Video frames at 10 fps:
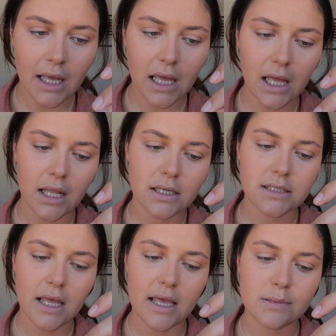
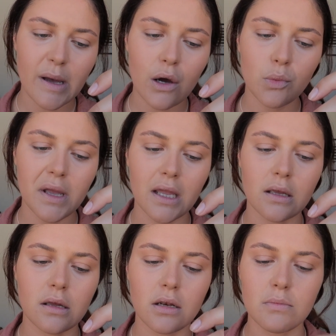and it is Powder
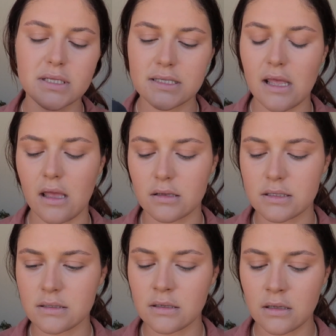Pink number 6.